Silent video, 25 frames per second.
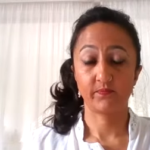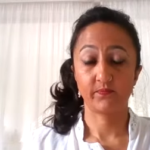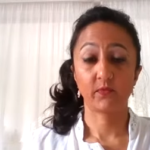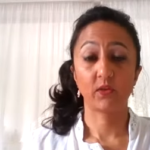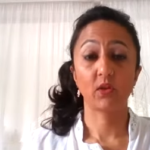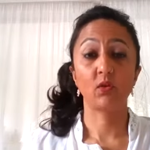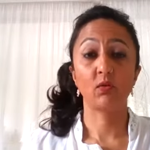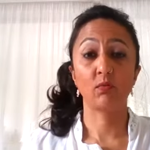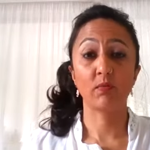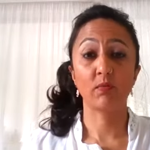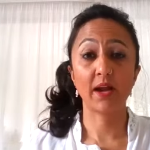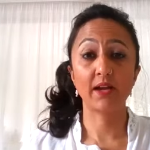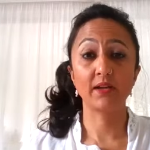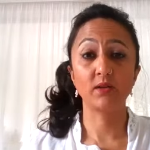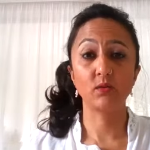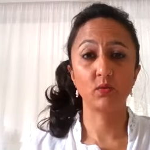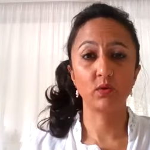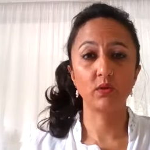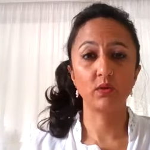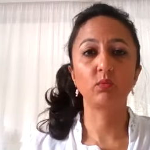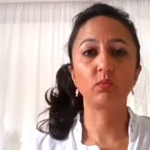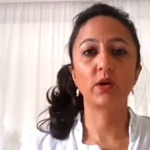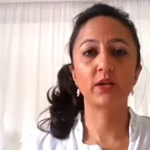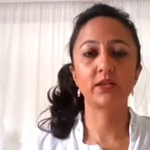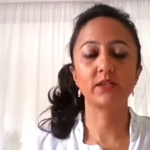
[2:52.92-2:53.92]
Your mind
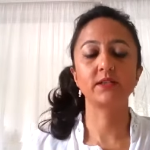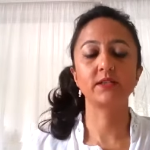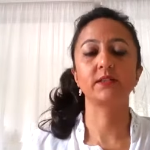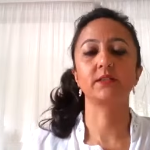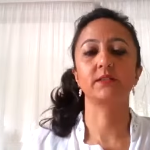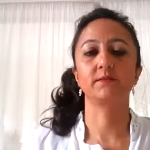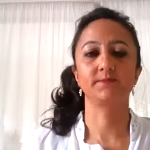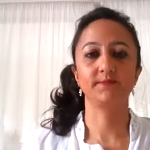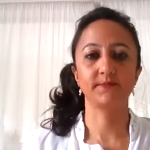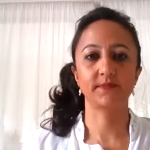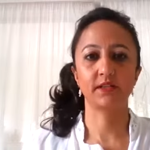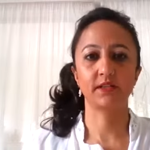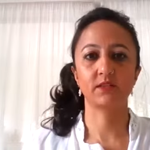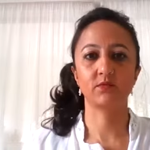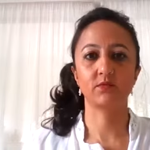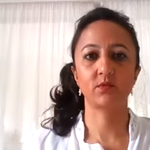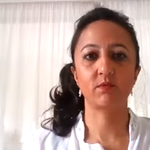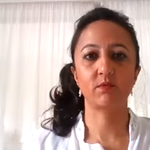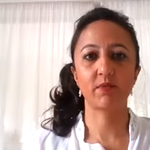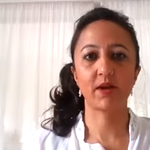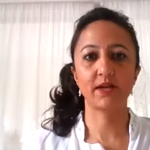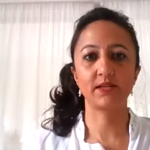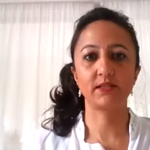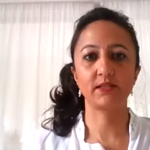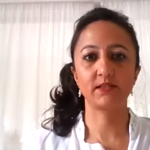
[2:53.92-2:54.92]
will wander. That's what
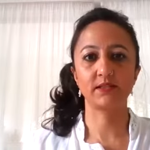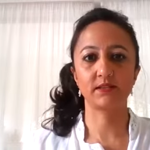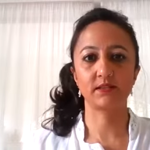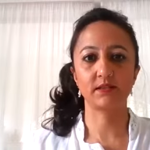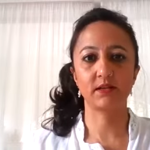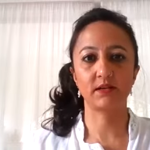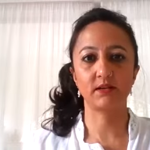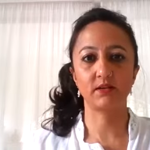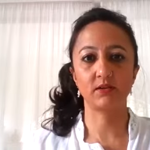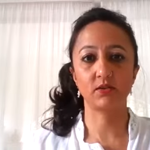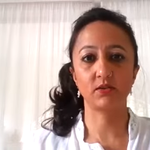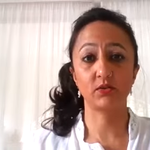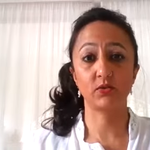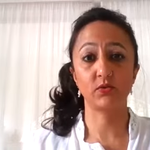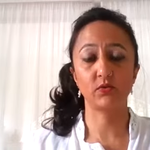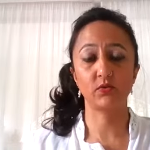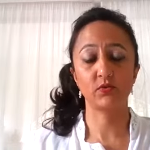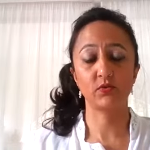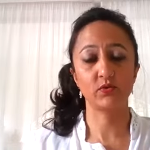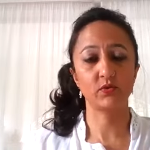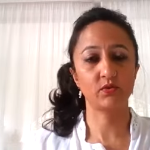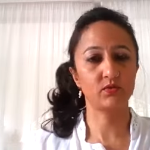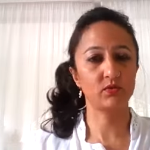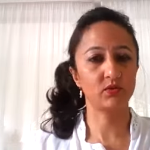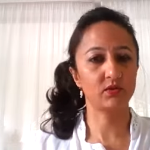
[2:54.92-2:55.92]
minds do.
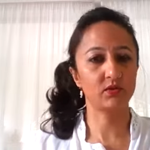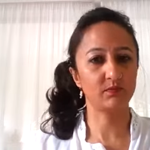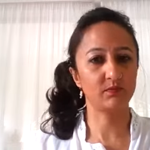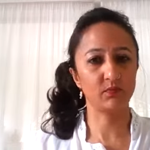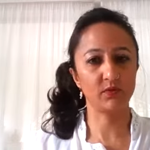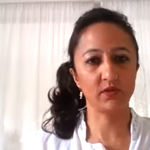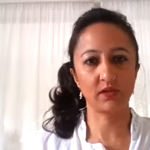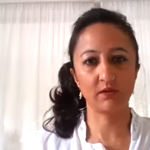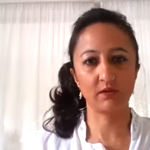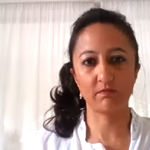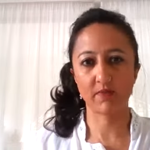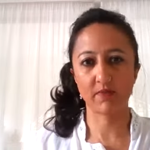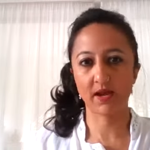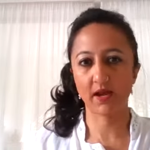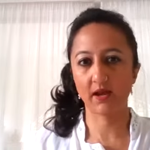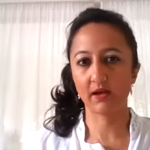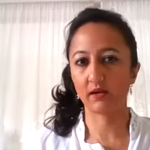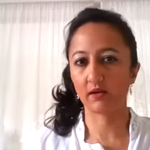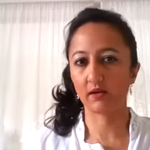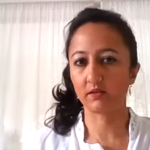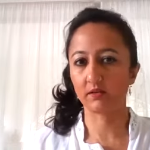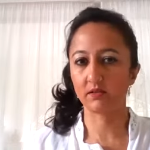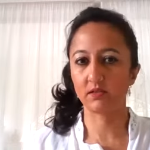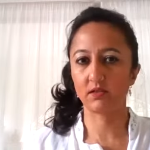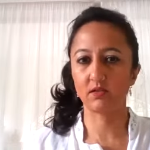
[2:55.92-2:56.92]
So just bring it
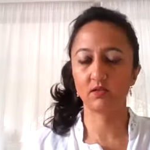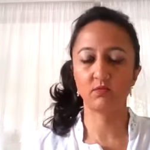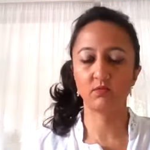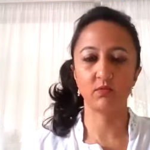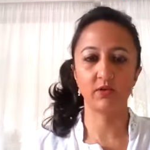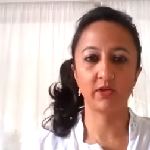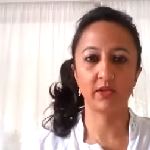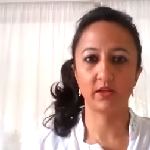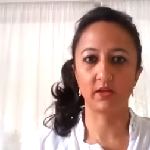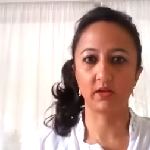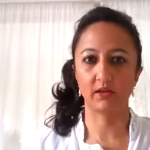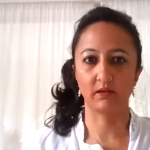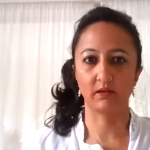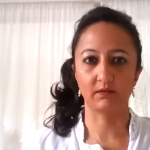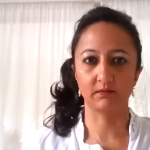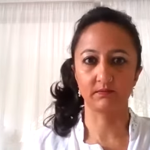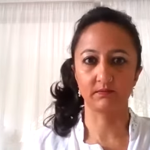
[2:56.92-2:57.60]
back to your breathing.